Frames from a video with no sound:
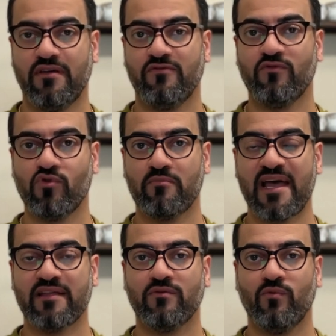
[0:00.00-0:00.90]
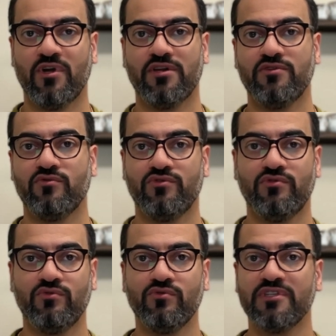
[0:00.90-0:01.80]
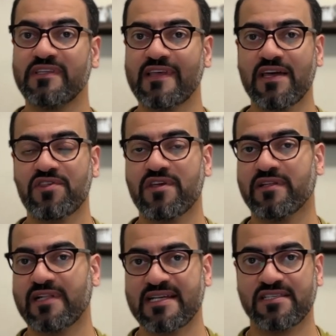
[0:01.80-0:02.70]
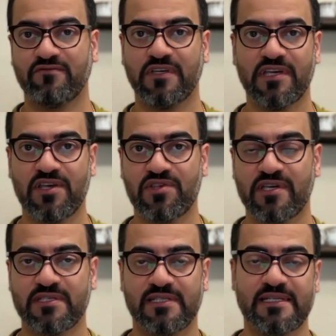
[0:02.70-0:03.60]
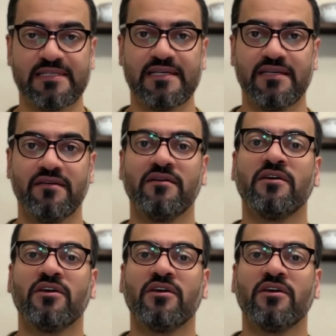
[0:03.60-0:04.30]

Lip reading: format, where you do detection, classifications. Let's say